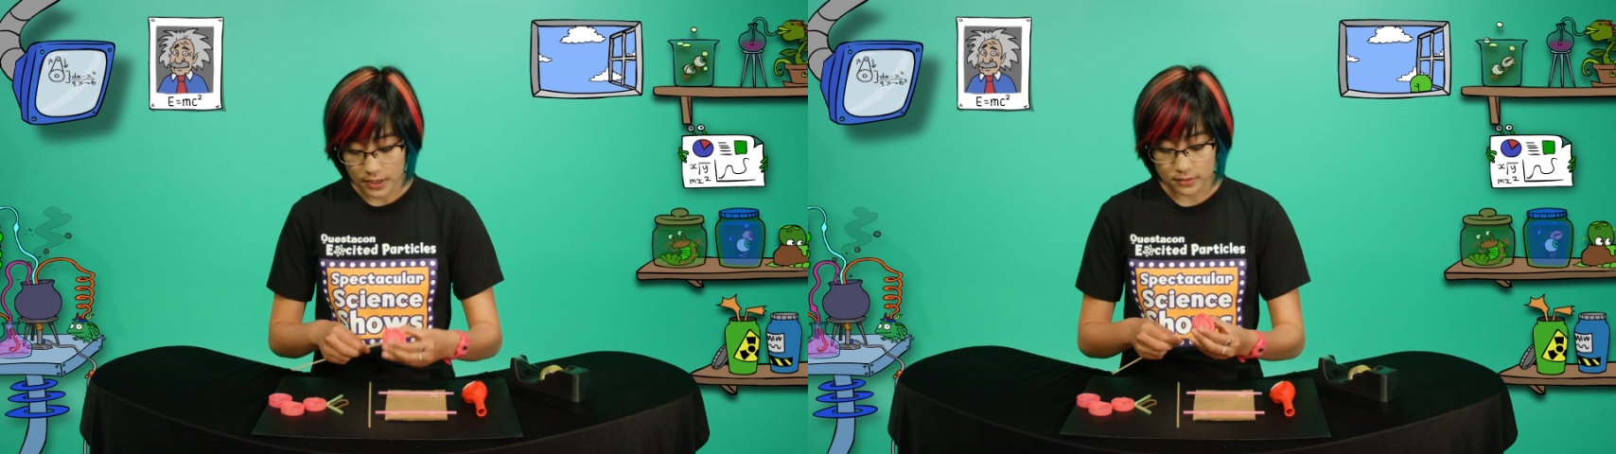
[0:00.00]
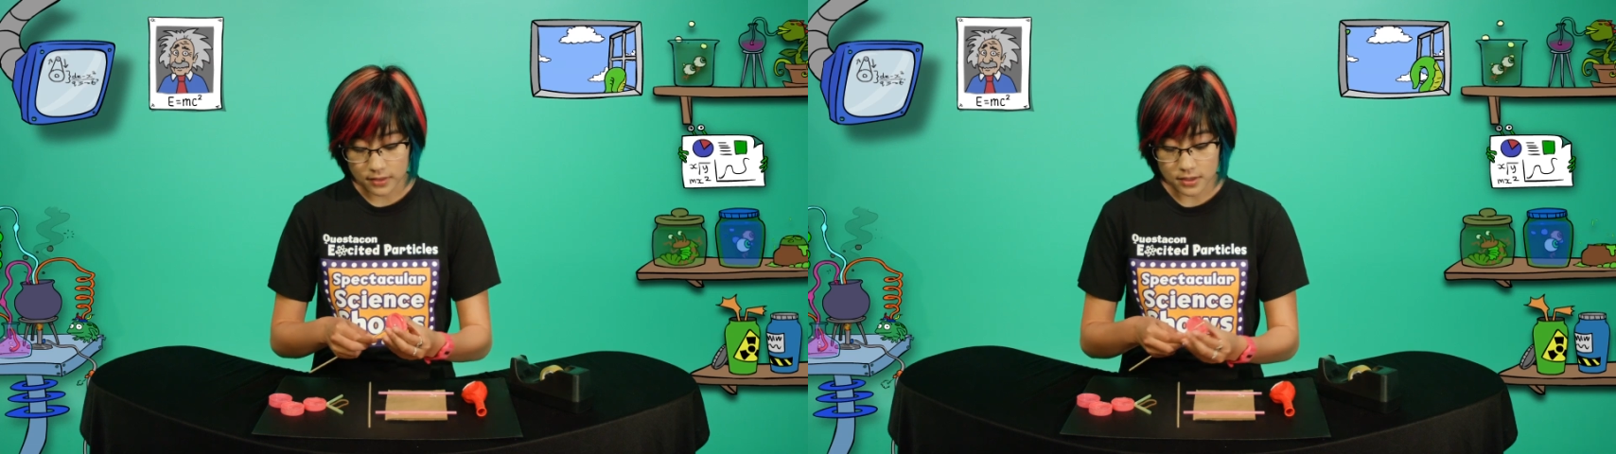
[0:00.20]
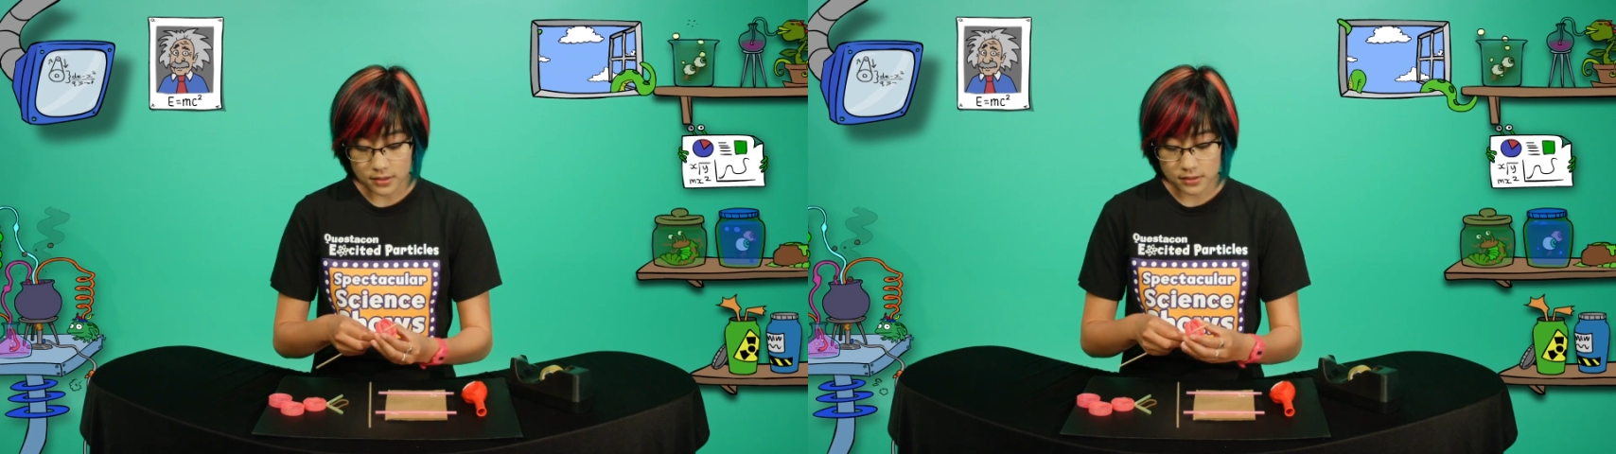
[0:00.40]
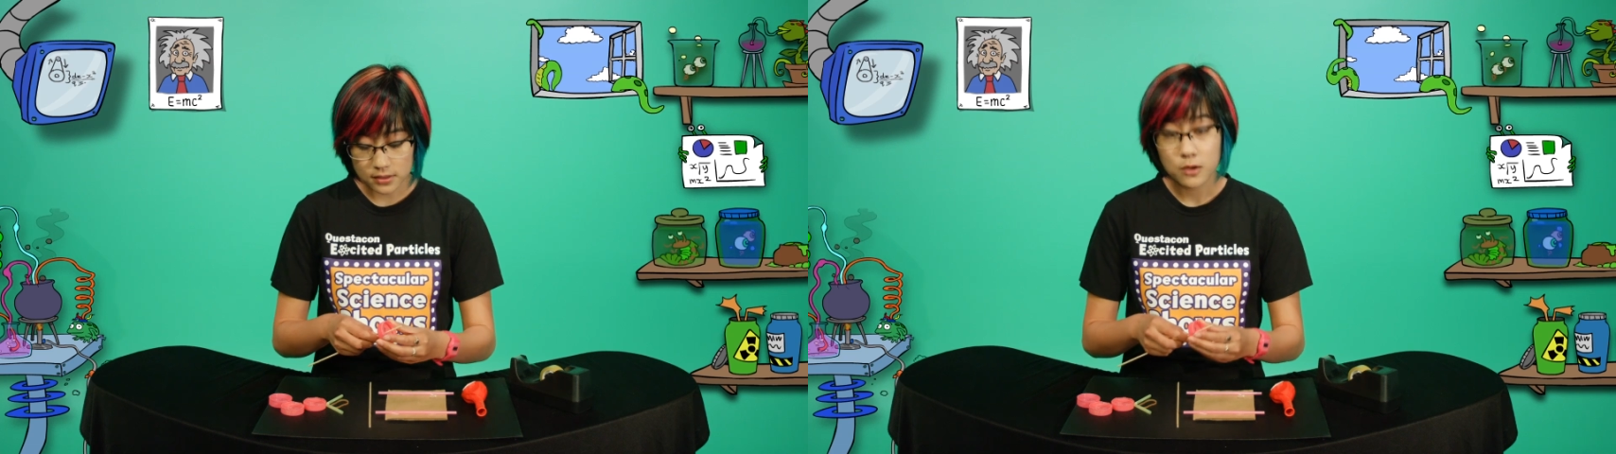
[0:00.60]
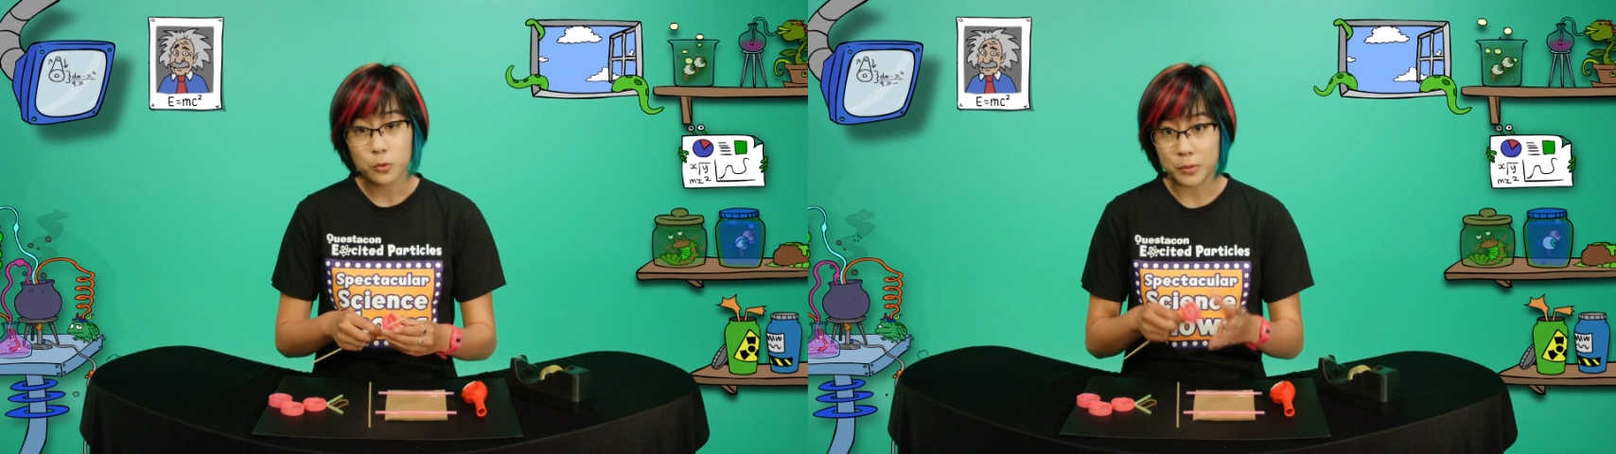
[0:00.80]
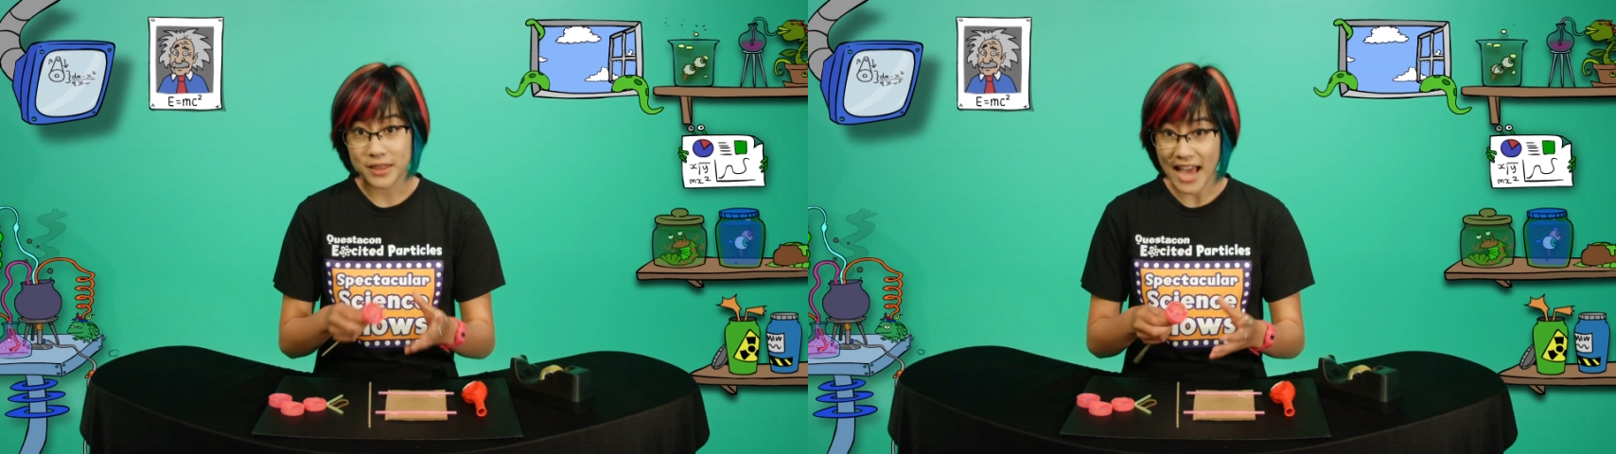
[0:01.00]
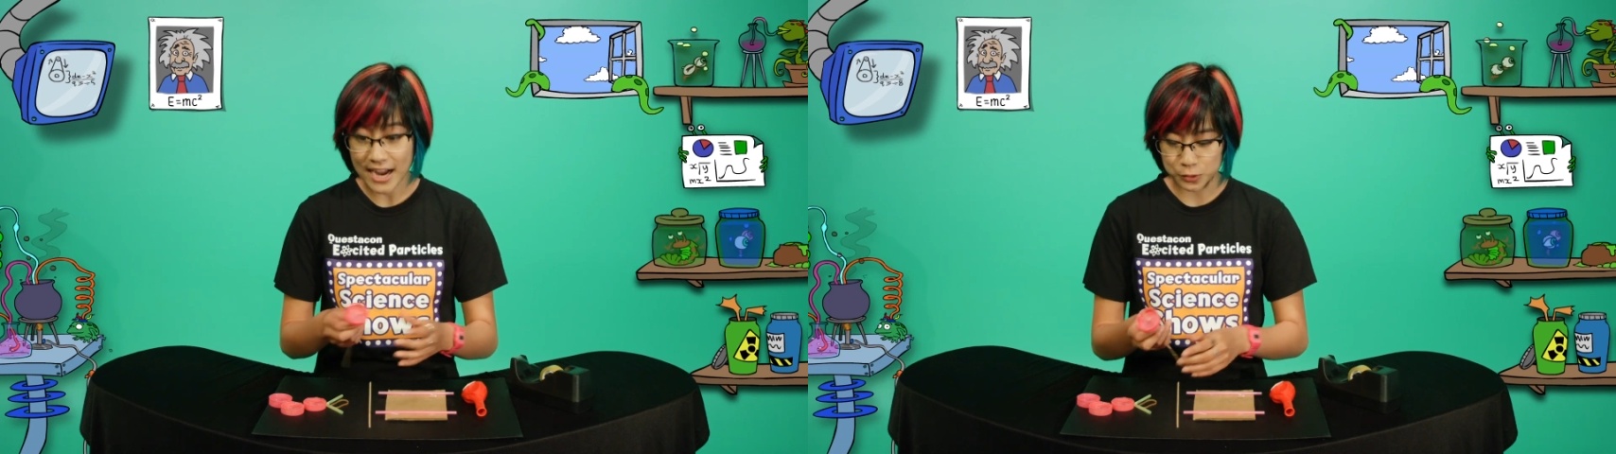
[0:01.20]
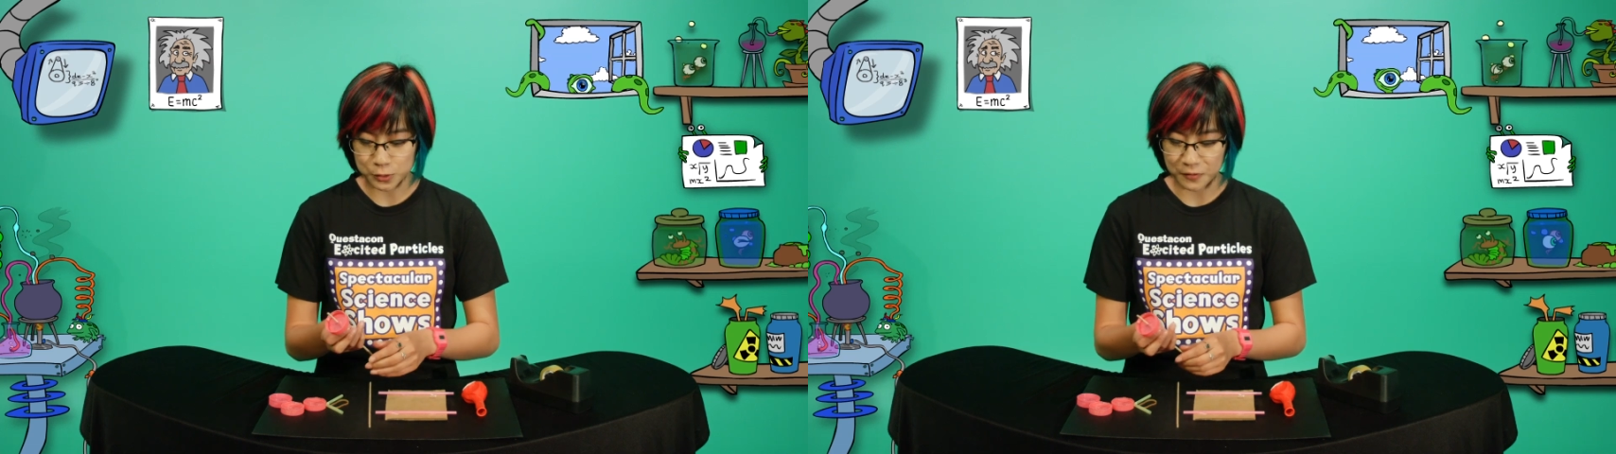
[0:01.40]
And these will be the
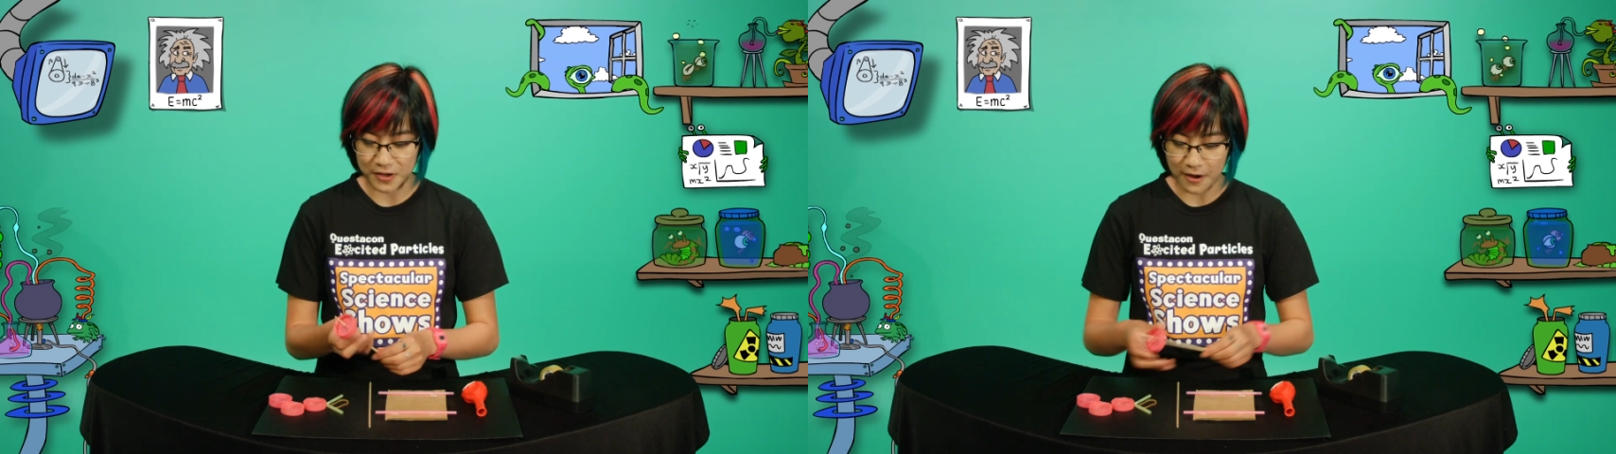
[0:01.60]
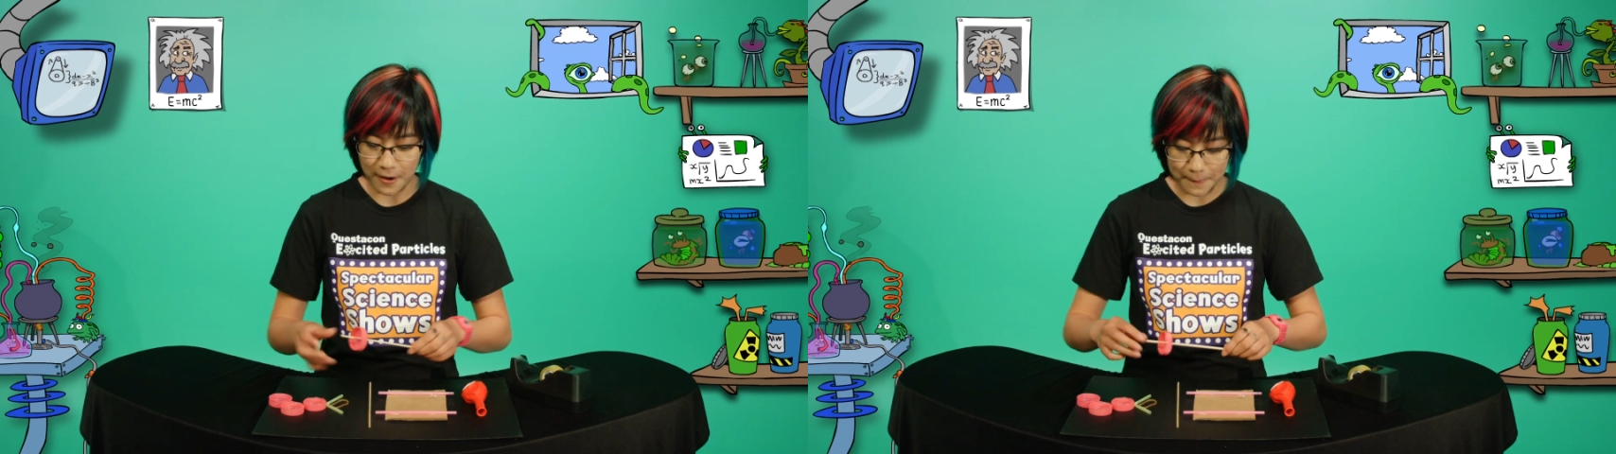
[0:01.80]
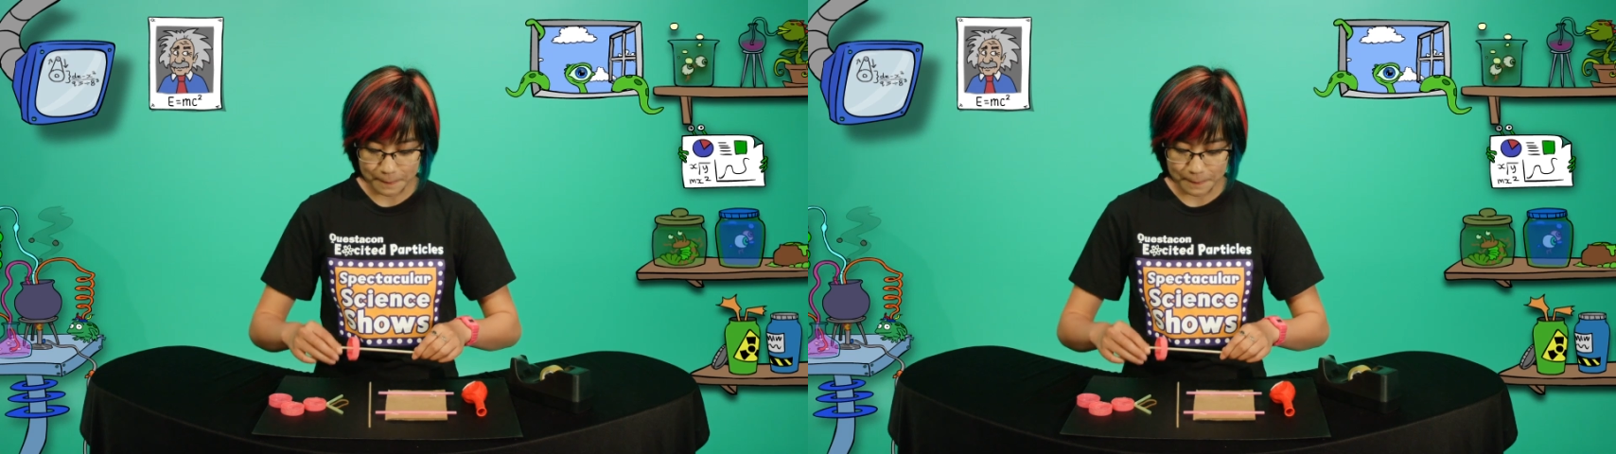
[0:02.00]
axles of the car.